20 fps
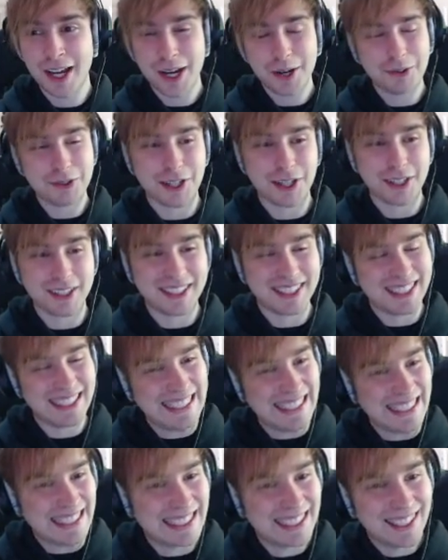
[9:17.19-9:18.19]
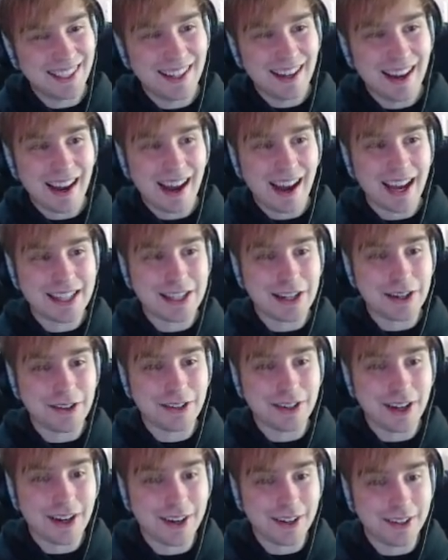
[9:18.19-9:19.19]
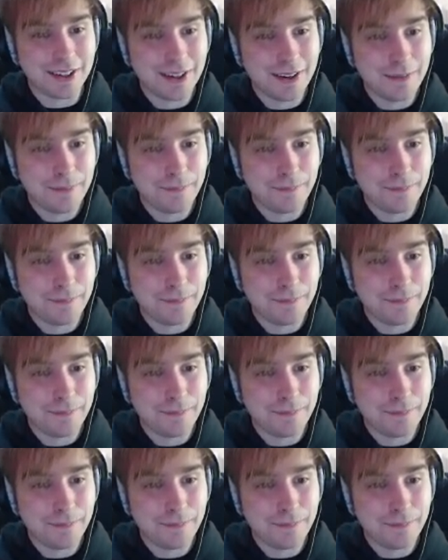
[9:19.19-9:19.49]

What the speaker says: which I don't know.